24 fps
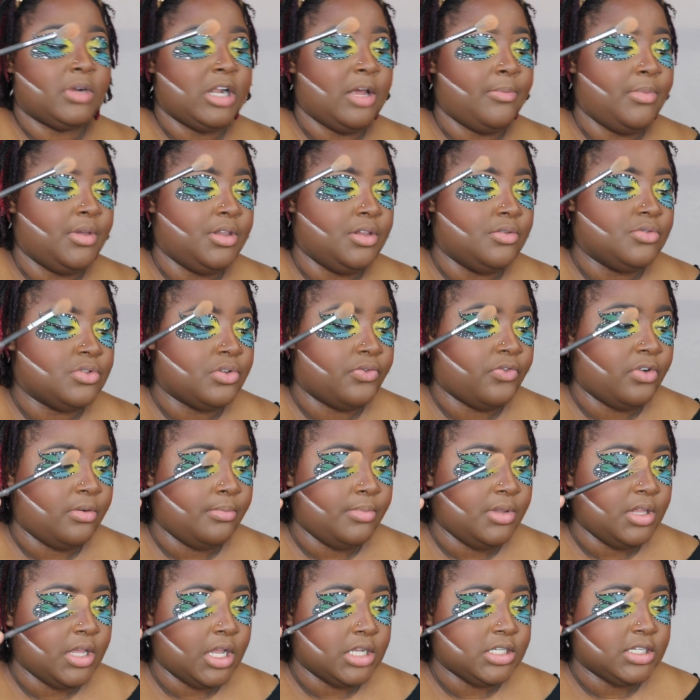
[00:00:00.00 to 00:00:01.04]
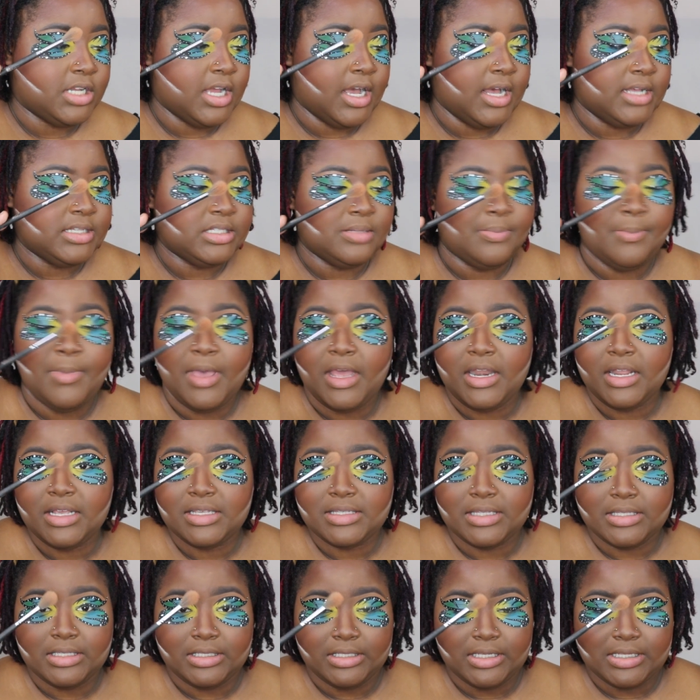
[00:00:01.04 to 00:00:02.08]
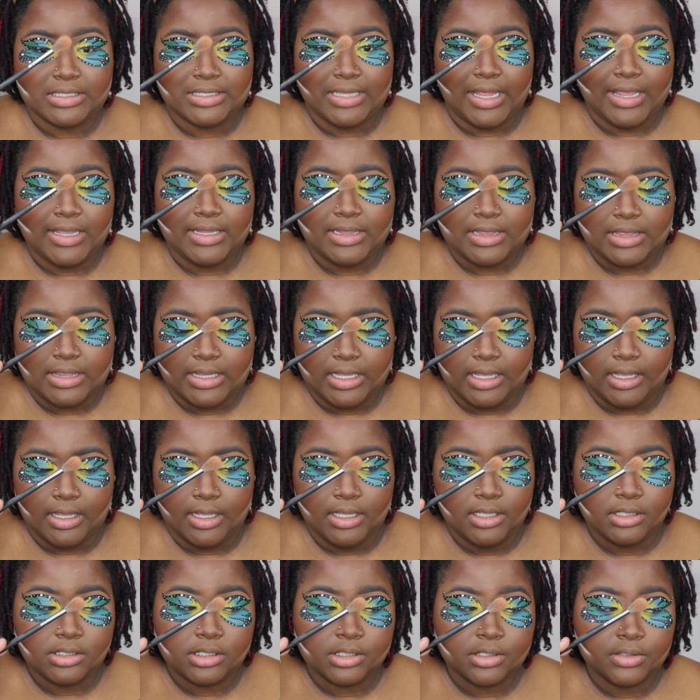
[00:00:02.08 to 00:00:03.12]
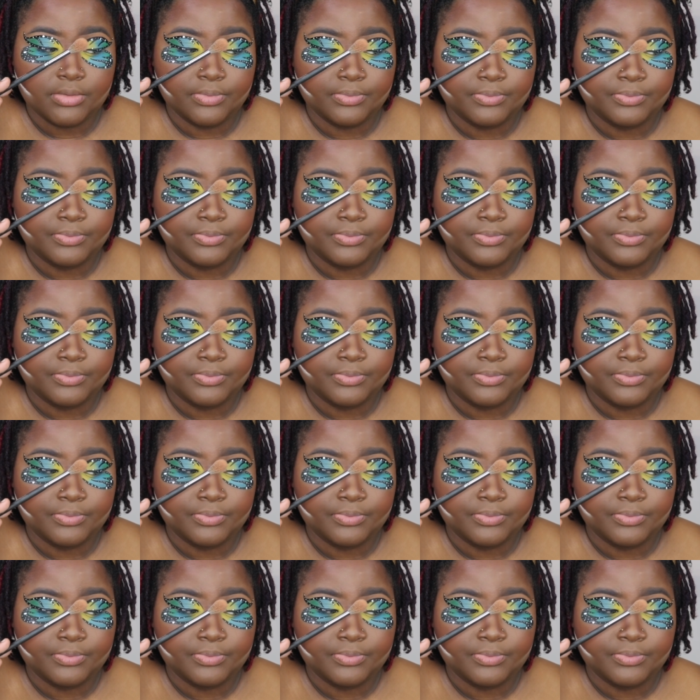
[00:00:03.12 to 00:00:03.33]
I've been using from BH Cosmetics. It looks like this.